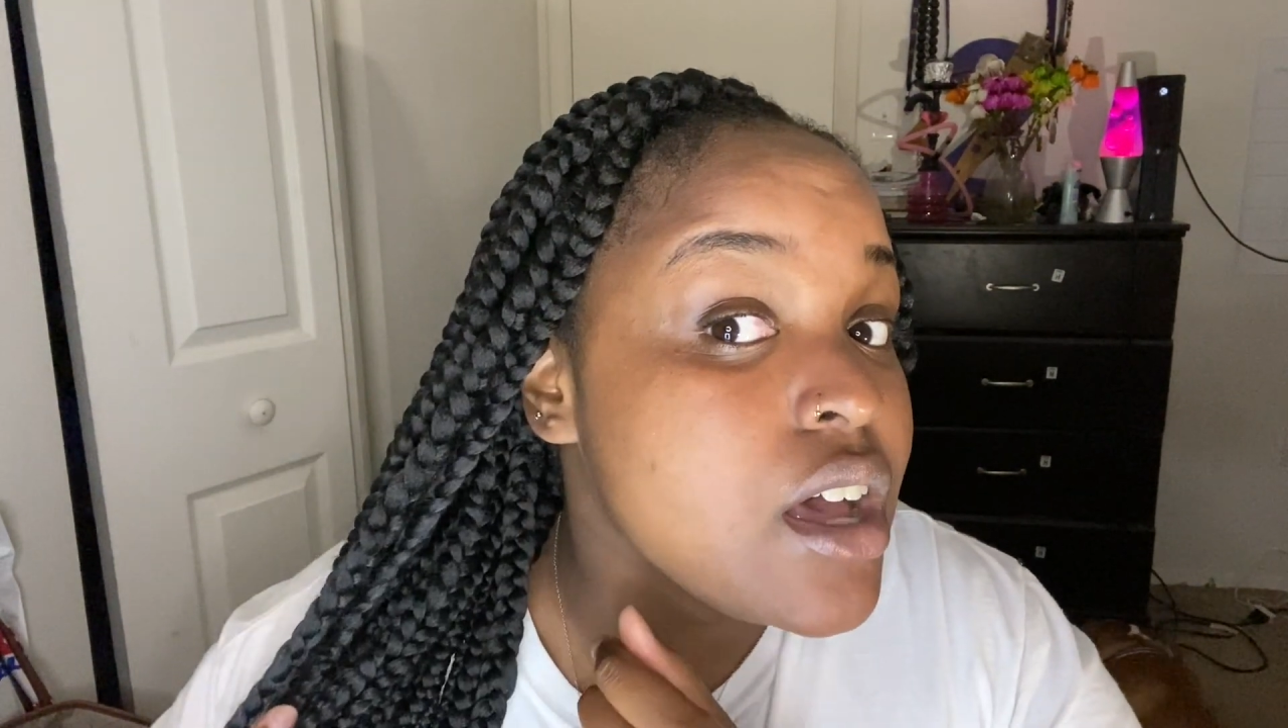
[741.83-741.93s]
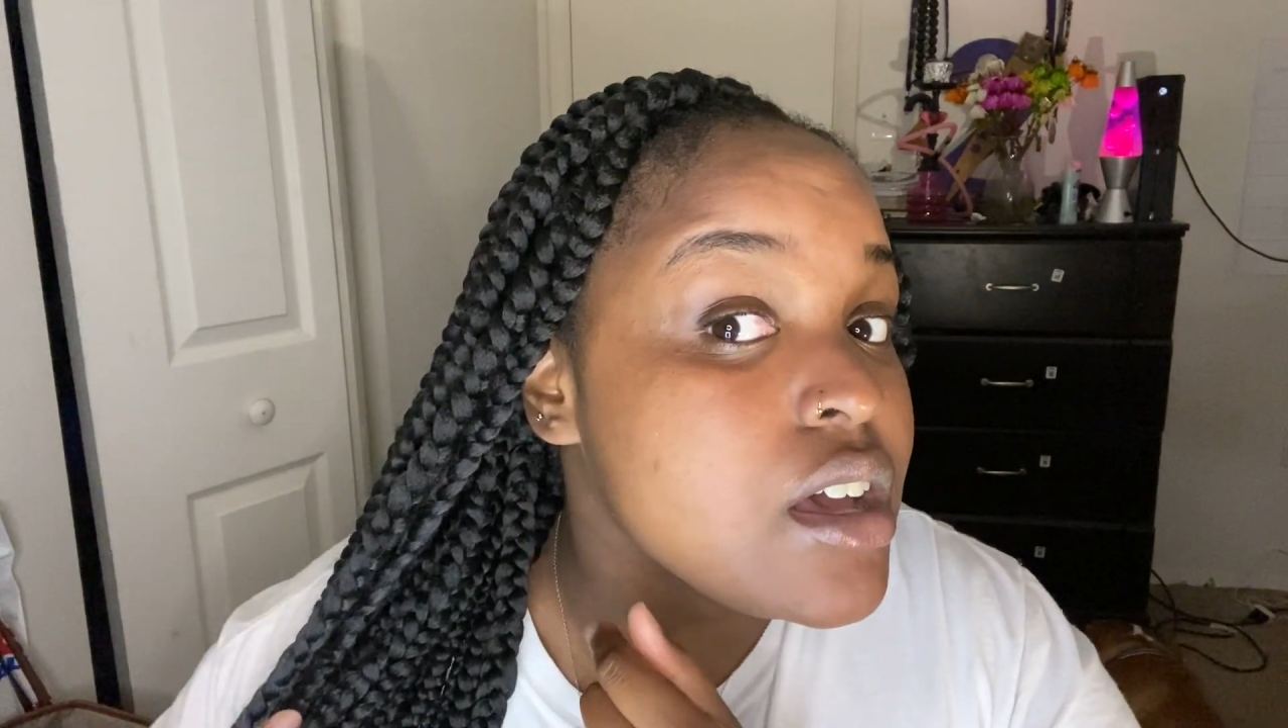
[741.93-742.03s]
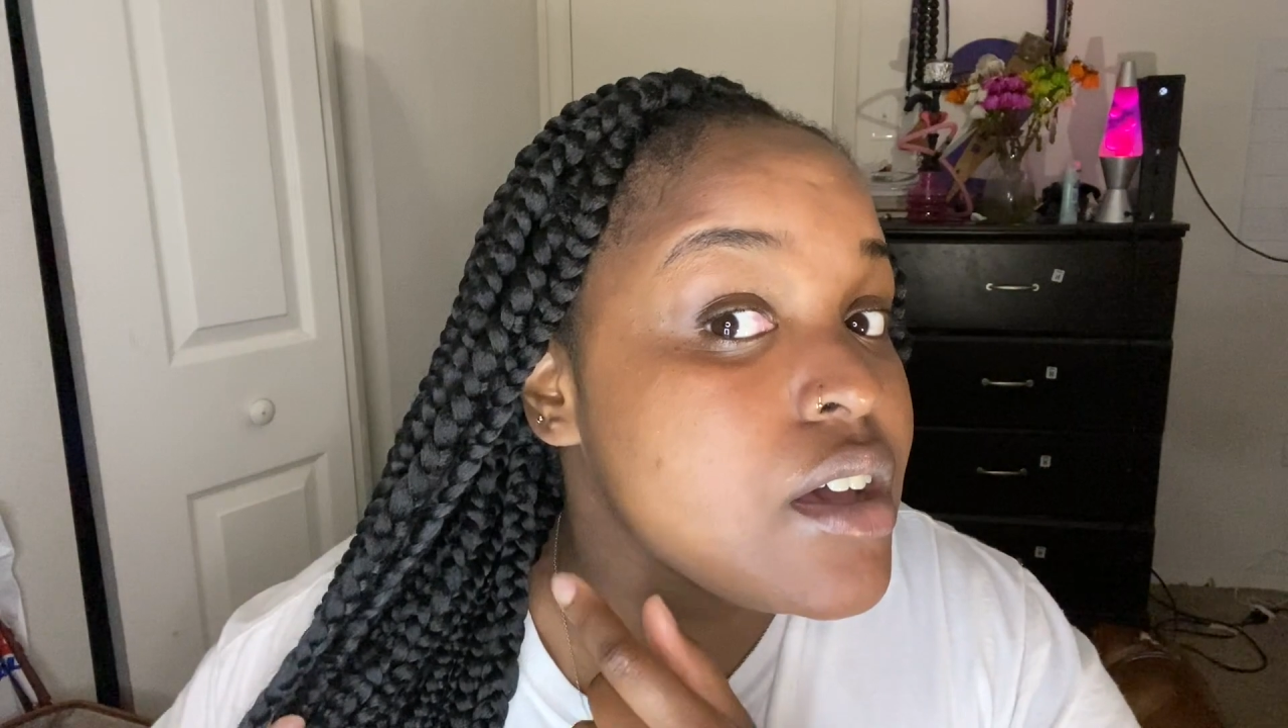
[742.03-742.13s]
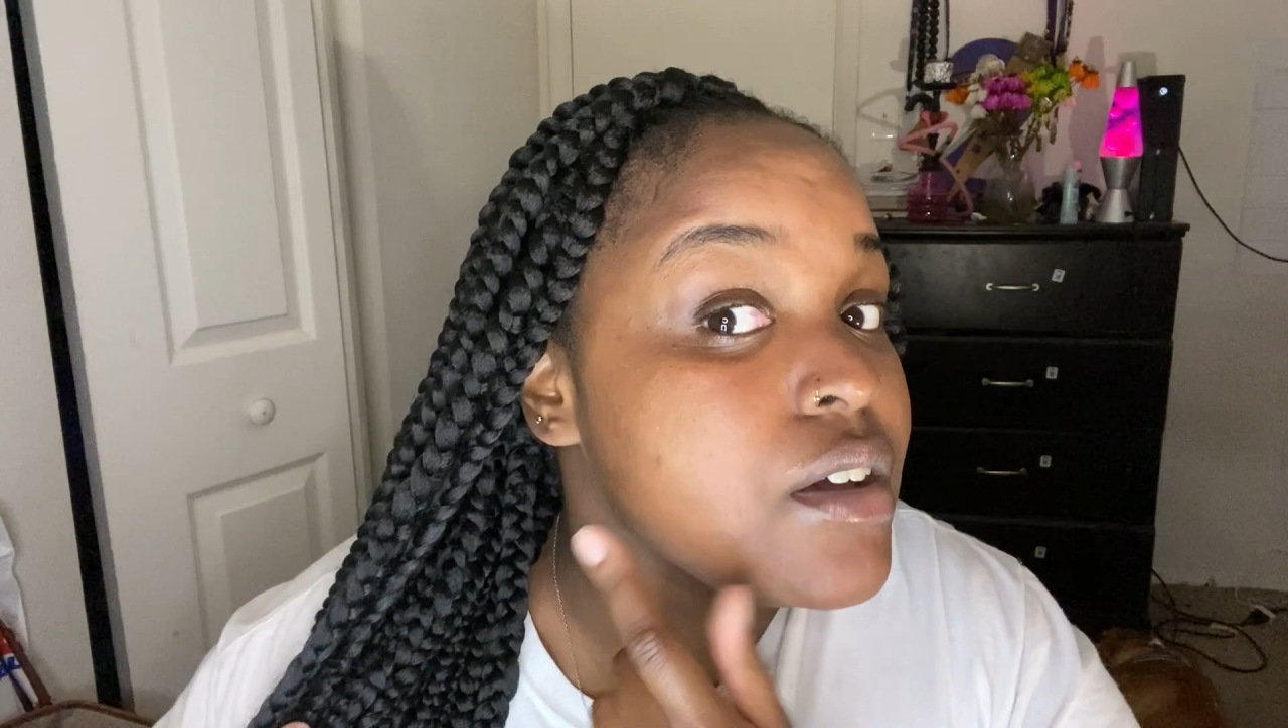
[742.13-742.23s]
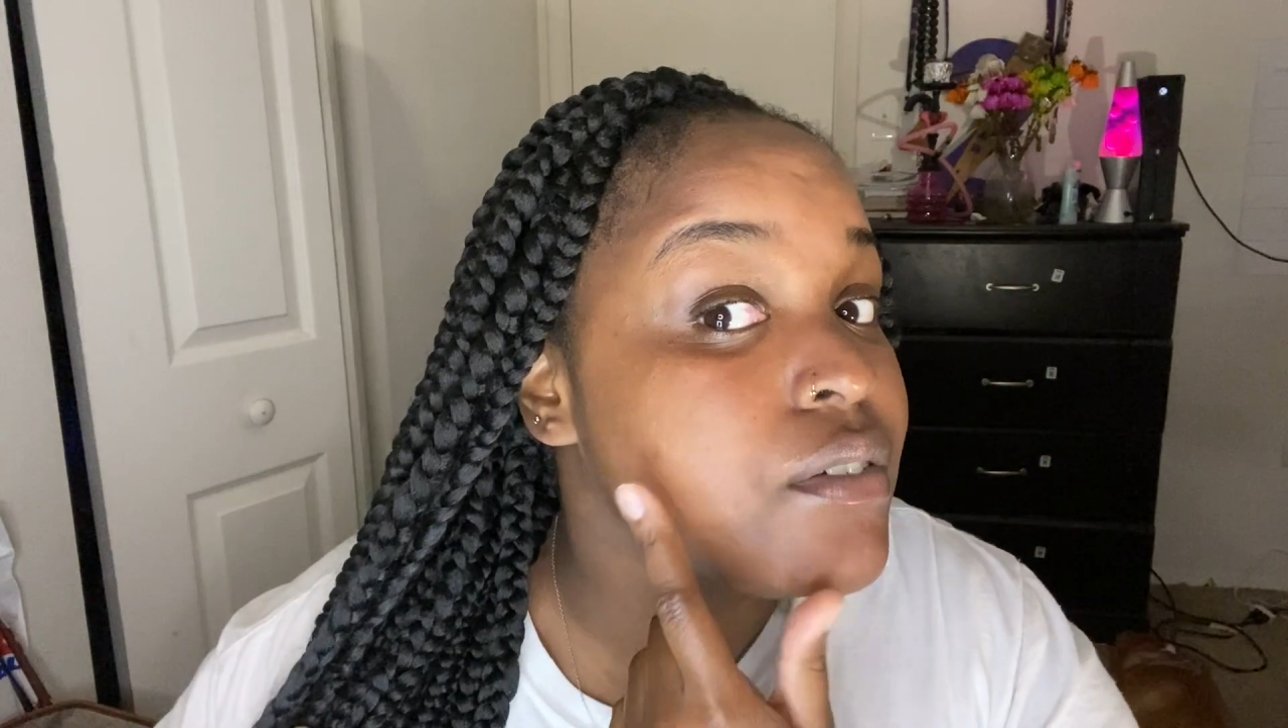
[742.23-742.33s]

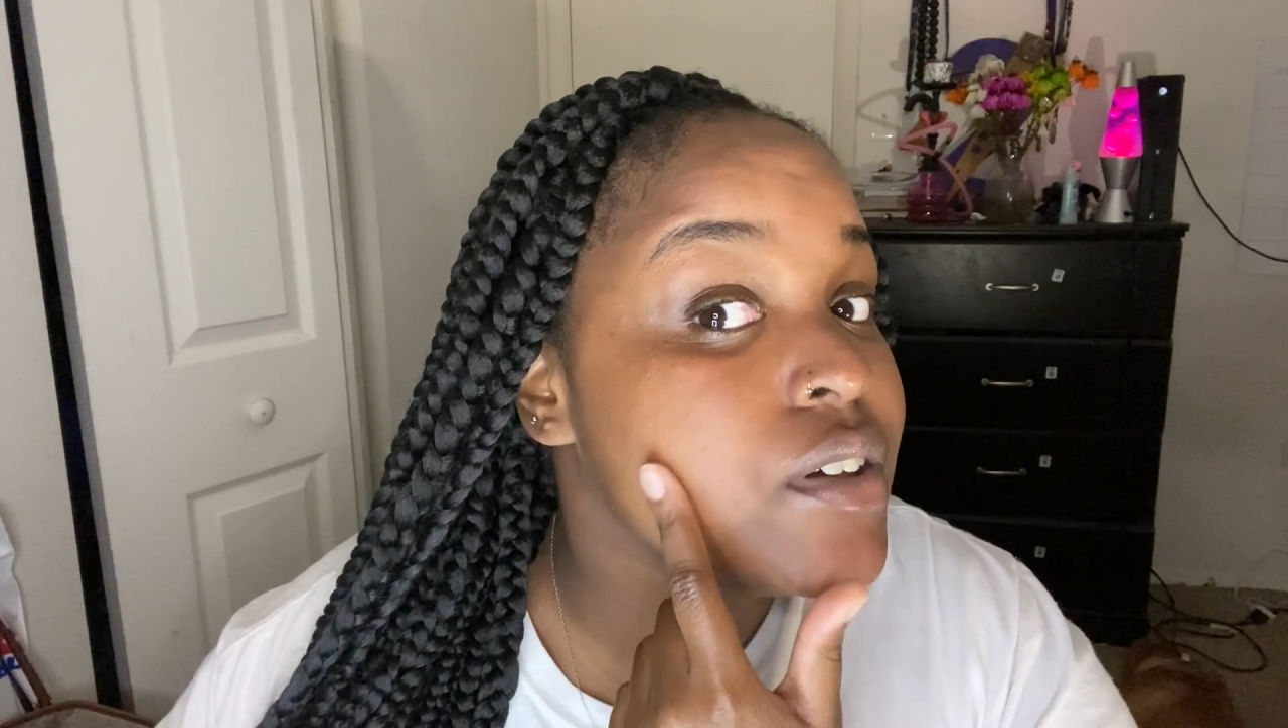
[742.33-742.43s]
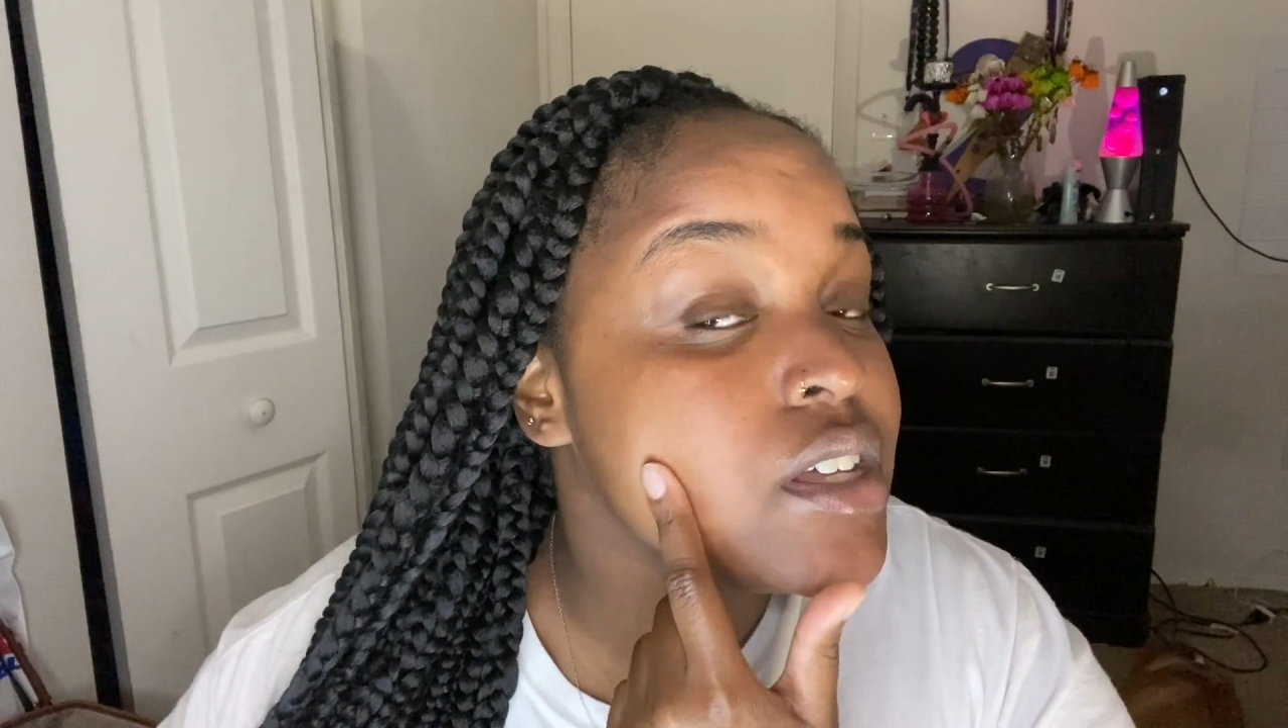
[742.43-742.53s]
of